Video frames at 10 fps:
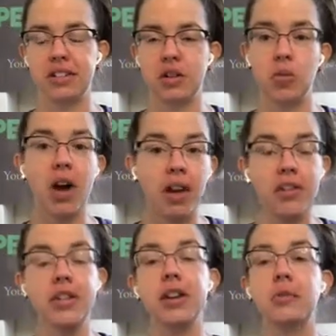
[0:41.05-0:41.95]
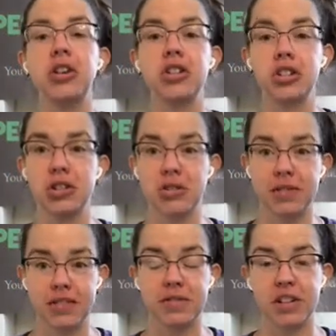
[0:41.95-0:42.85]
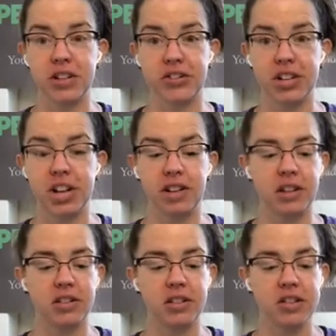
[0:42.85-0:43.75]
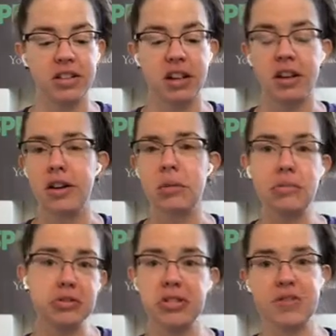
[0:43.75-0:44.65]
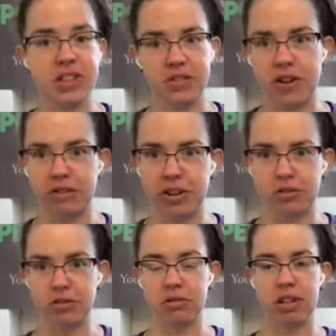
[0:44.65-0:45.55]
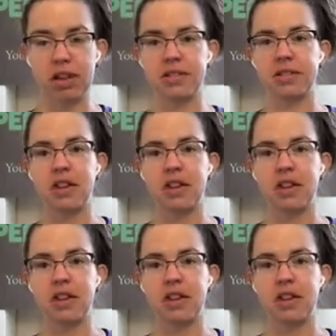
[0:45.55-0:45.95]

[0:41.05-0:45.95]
well, everything I'm going to show you is definitely under $10. Most of it is $5 or less.